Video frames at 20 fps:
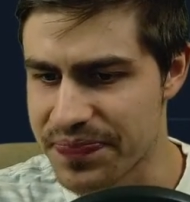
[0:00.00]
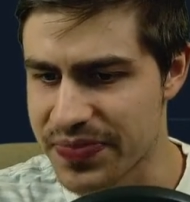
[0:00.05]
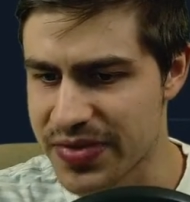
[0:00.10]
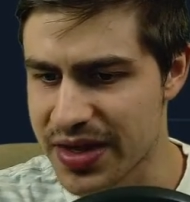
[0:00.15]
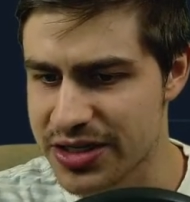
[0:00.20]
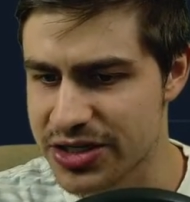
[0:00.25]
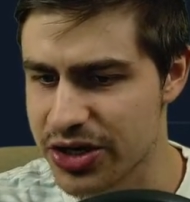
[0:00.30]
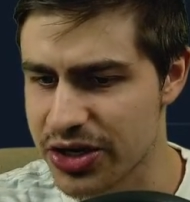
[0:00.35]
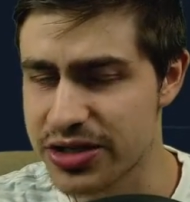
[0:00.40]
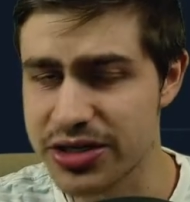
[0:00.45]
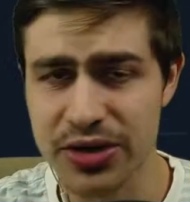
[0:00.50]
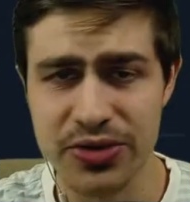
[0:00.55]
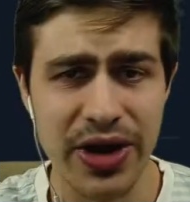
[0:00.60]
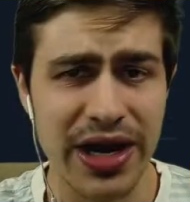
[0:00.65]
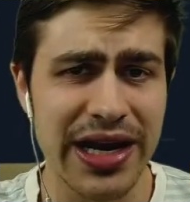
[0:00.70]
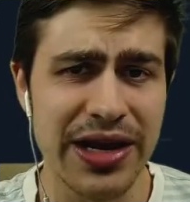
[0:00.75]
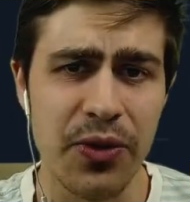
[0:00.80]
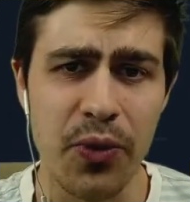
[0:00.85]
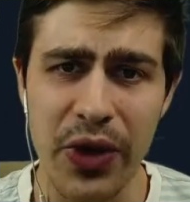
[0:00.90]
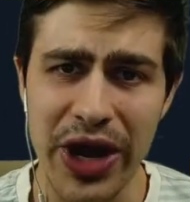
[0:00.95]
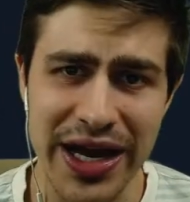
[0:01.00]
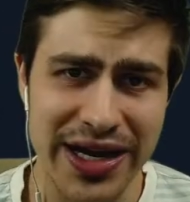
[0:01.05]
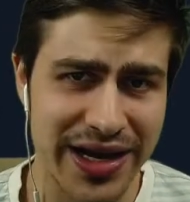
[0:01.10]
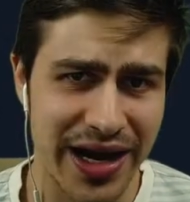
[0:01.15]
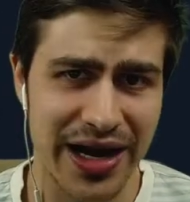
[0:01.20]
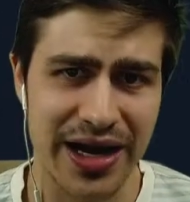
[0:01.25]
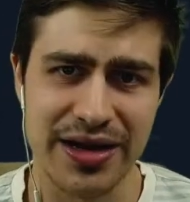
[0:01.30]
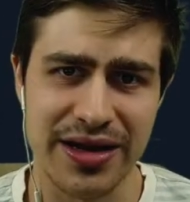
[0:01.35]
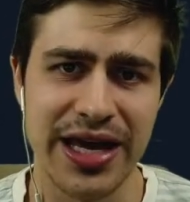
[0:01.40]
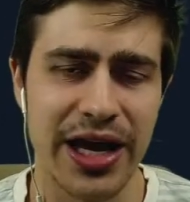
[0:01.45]
So it's a really weird
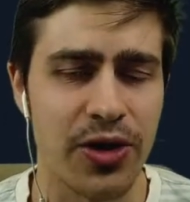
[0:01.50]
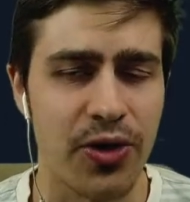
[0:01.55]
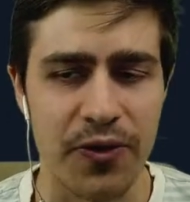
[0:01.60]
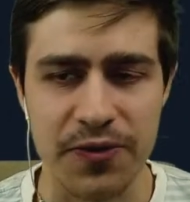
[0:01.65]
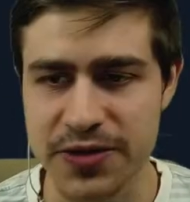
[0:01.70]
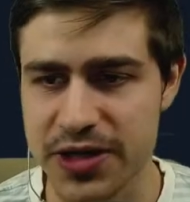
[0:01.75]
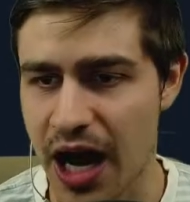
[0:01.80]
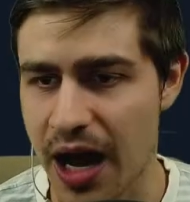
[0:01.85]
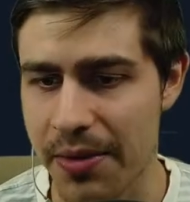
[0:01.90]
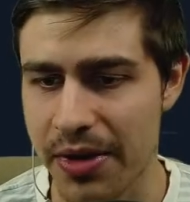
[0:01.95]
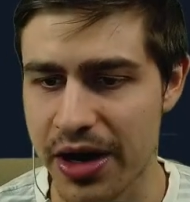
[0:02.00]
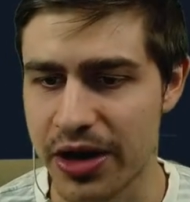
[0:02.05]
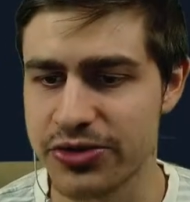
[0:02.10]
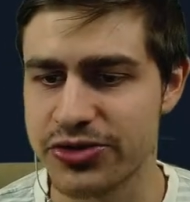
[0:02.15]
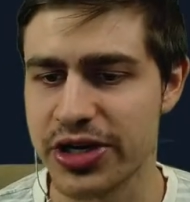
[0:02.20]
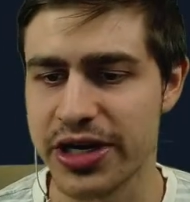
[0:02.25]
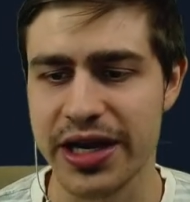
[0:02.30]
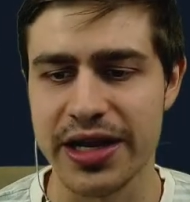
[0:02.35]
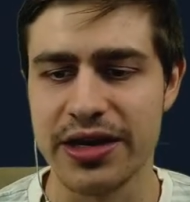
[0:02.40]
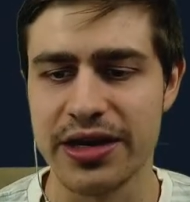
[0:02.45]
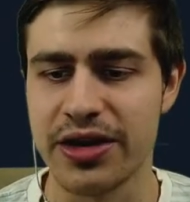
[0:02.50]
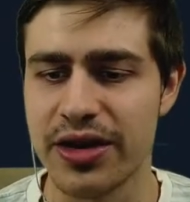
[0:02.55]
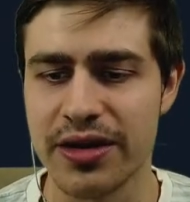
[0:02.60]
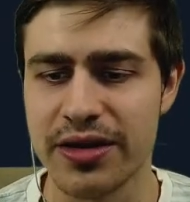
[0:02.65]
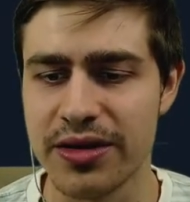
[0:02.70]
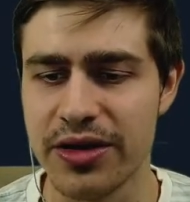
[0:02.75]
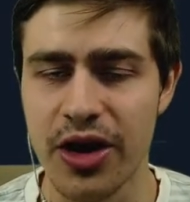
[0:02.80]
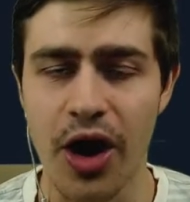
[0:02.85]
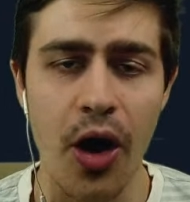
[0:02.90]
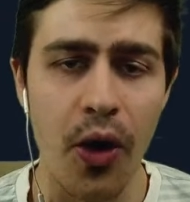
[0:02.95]
kind of kickoff time. I don't really
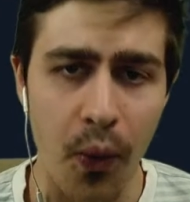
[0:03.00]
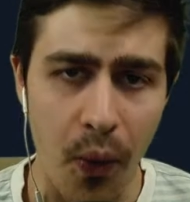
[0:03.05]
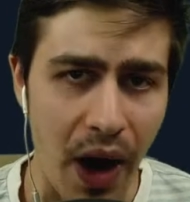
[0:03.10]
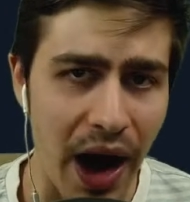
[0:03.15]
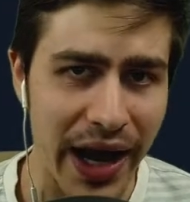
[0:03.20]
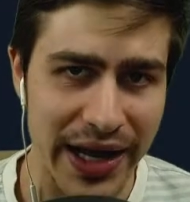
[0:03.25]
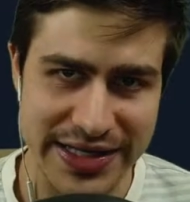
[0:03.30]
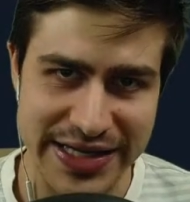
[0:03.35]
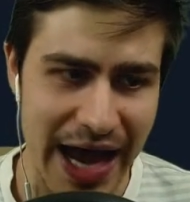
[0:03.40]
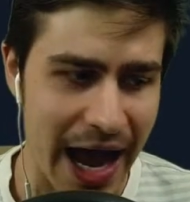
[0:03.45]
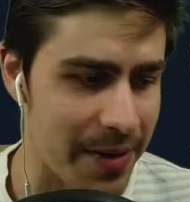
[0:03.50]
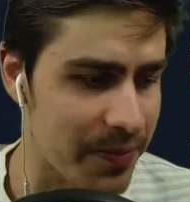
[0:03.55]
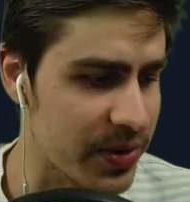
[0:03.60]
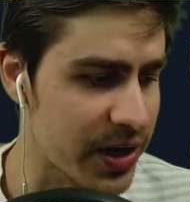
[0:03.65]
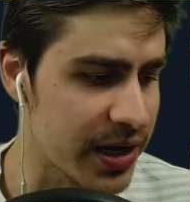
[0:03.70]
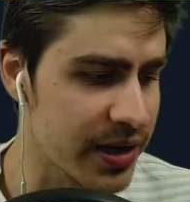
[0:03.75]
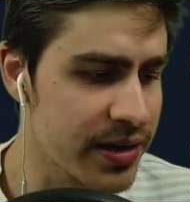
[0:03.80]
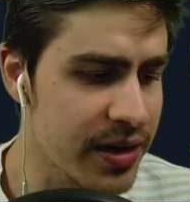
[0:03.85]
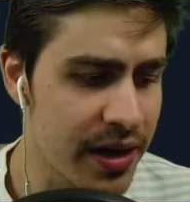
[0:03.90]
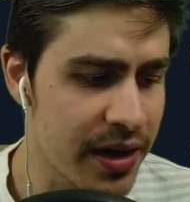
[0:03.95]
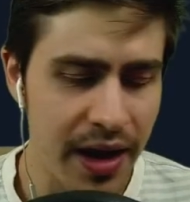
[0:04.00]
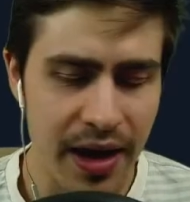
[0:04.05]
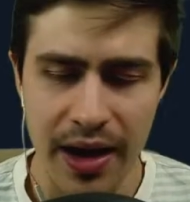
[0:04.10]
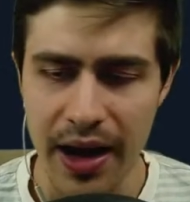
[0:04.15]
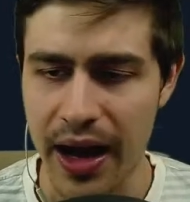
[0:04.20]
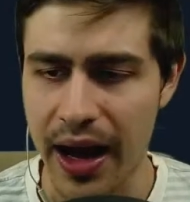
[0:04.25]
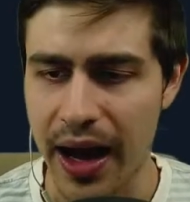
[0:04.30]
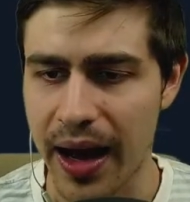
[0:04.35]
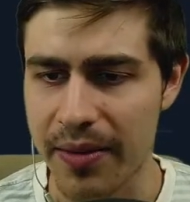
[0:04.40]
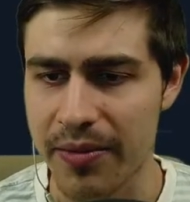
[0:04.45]
know why it's happening,
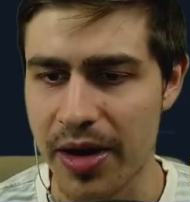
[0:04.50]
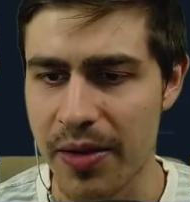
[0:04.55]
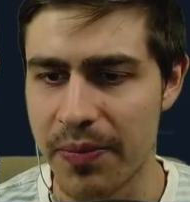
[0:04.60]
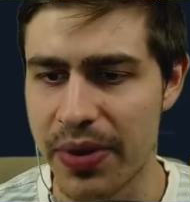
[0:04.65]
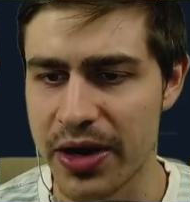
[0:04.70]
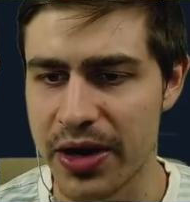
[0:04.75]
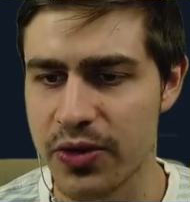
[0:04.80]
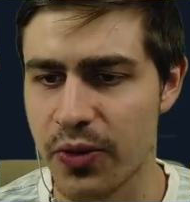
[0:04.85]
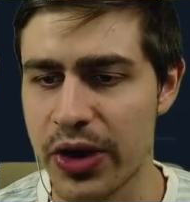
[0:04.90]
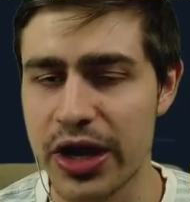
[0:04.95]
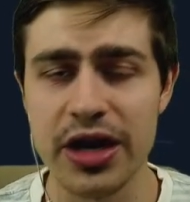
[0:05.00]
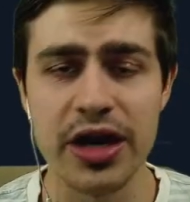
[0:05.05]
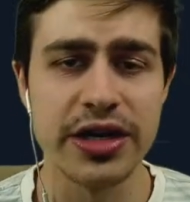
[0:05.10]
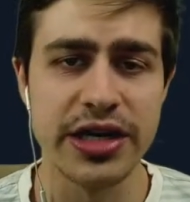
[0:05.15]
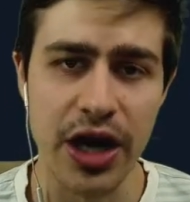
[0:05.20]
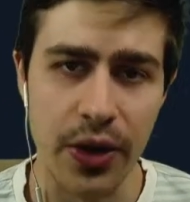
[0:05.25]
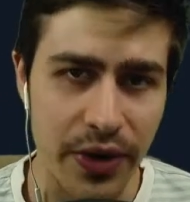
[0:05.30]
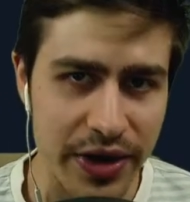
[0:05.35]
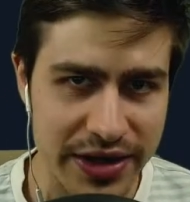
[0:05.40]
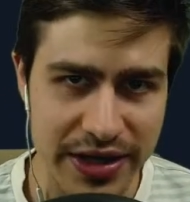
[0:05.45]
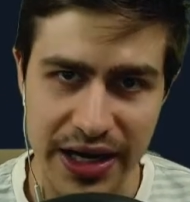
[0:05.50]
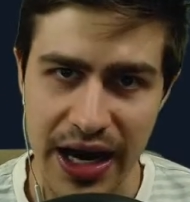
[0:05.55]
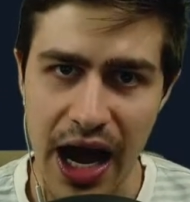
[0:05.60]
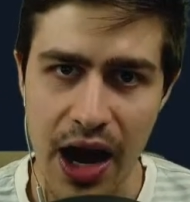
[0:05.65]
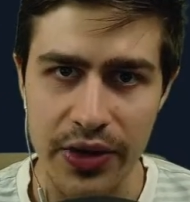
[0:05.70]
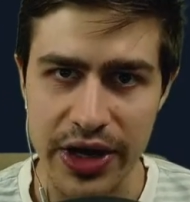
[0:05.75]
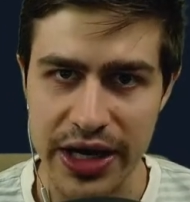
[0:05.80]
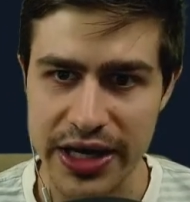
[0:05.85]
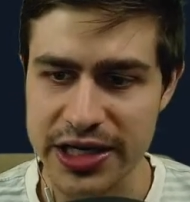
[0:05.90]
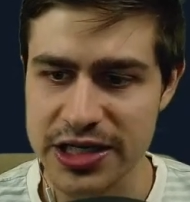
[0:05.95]
but we're going to deal with it
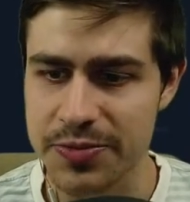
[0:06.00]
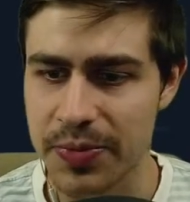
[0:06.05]
how it is.